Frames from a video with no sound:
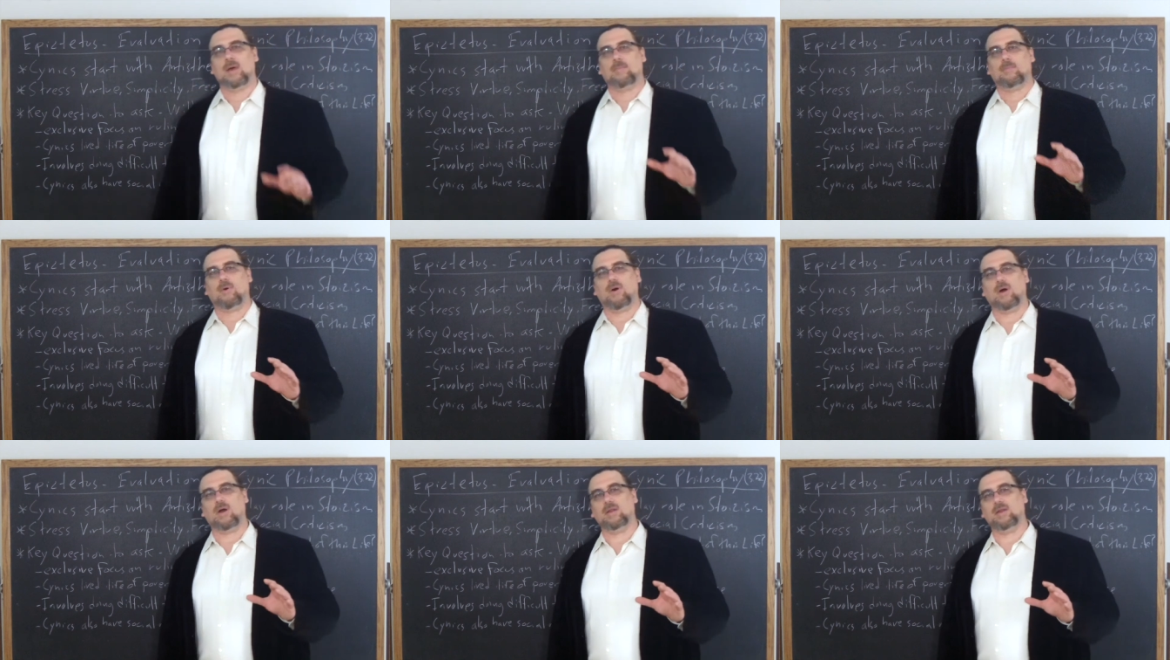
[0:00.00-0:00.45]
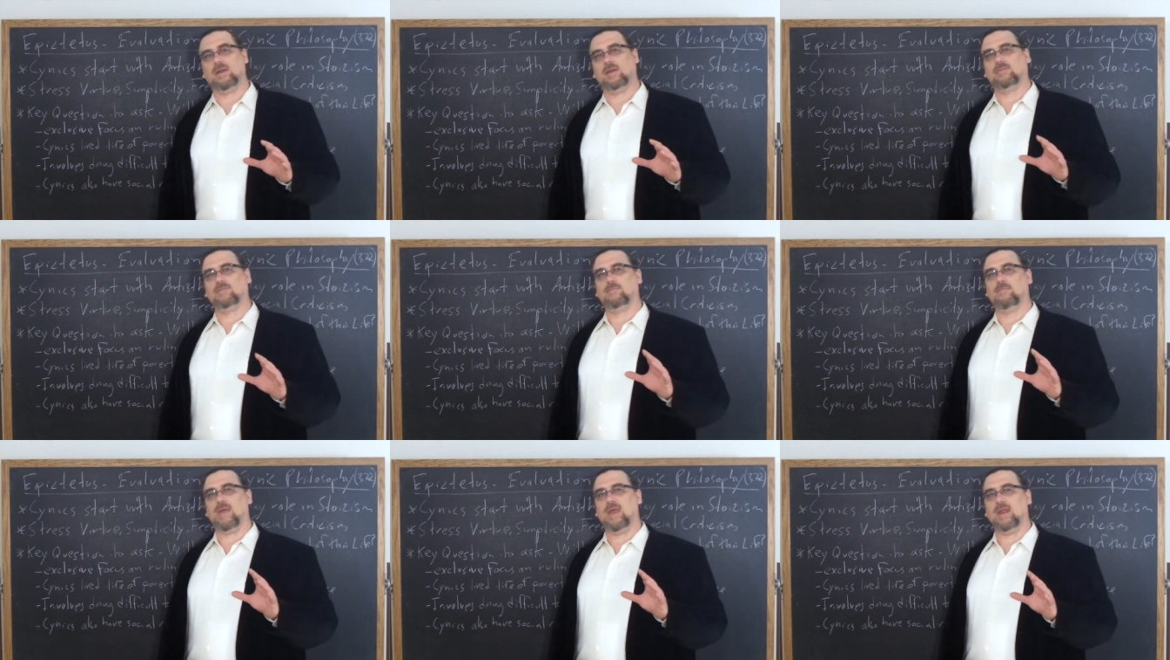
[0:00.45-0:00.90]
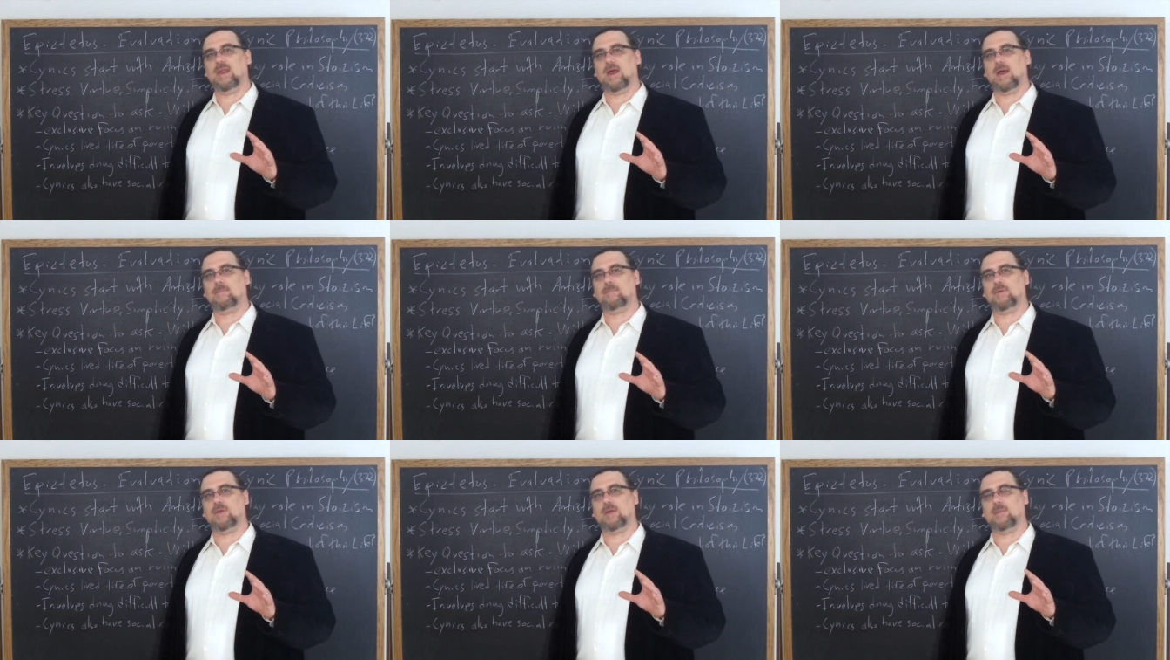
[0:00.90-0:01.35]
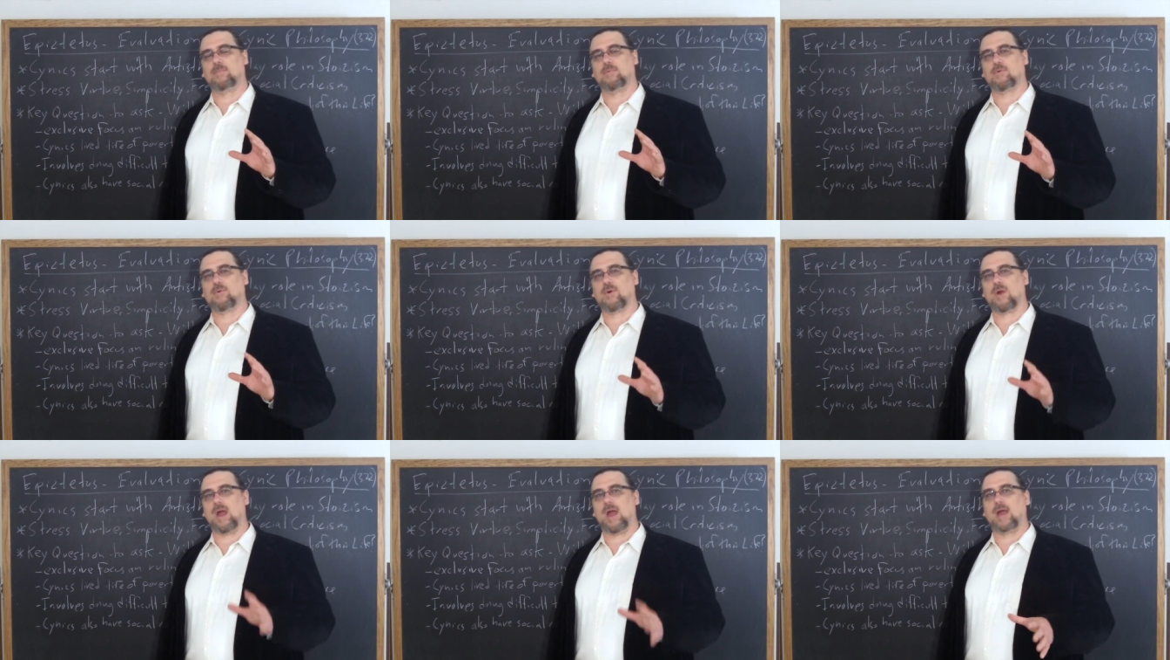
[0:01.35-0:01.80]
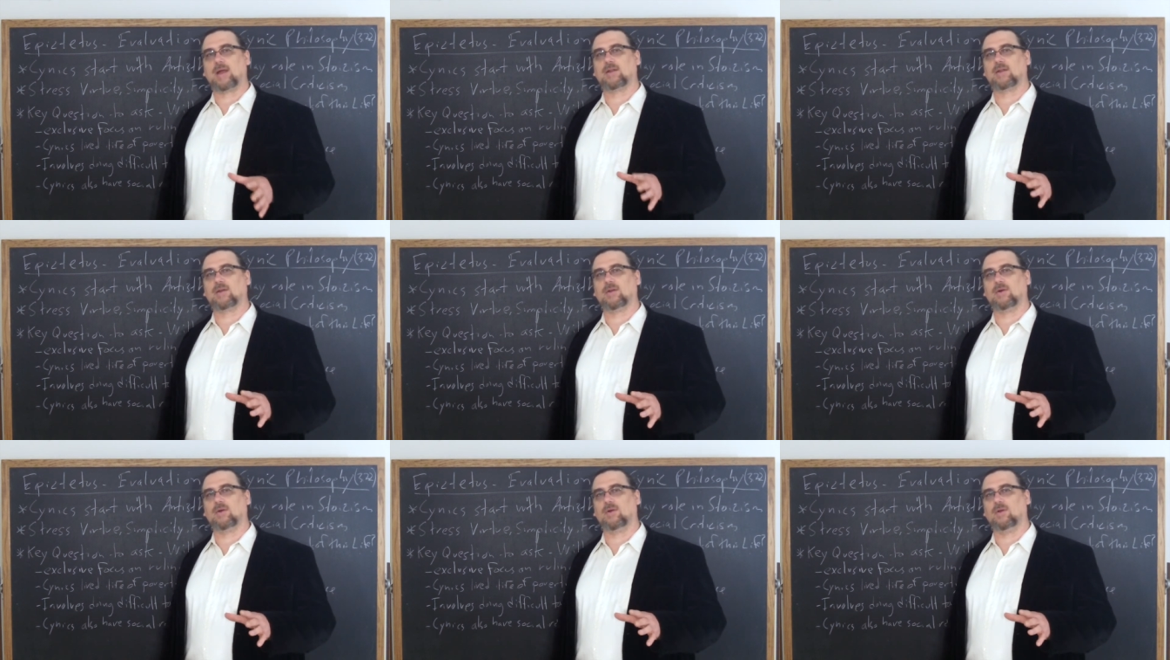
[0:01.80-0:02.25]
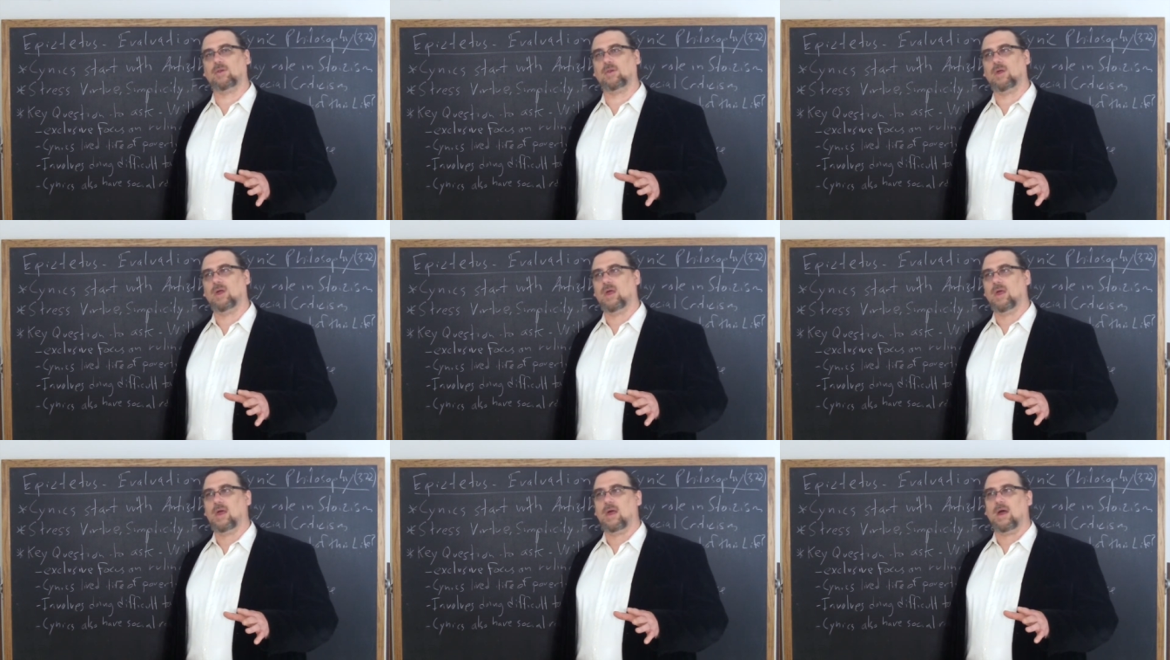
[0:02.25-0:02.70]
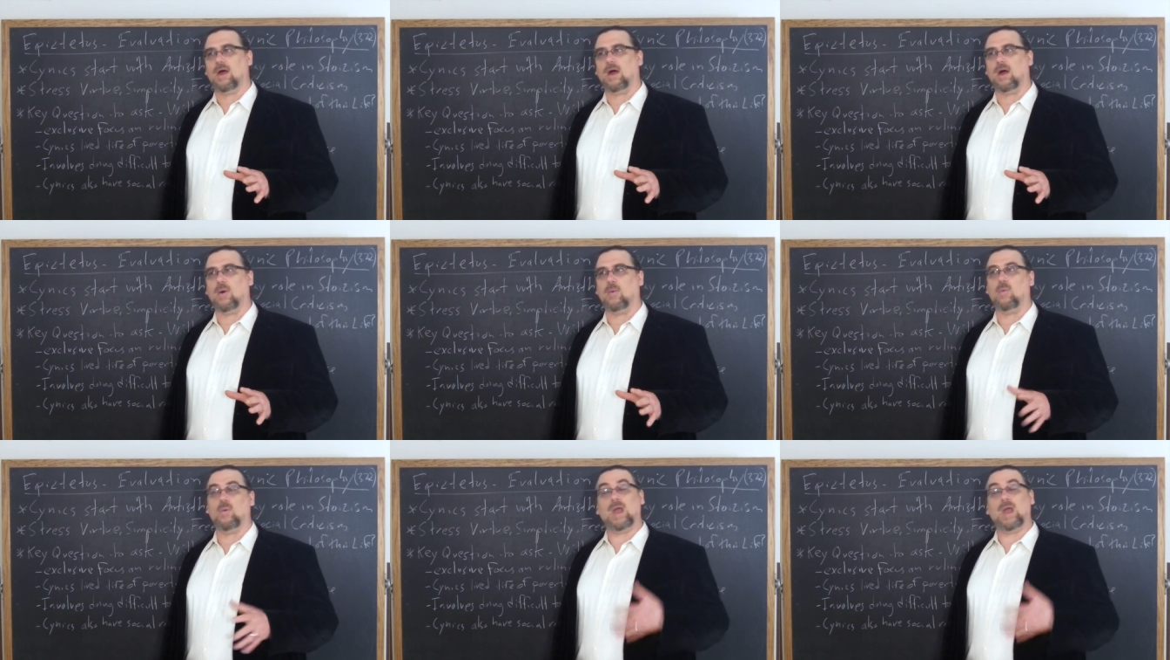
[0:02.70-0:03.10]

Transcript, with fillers: but it may not be a practical uh,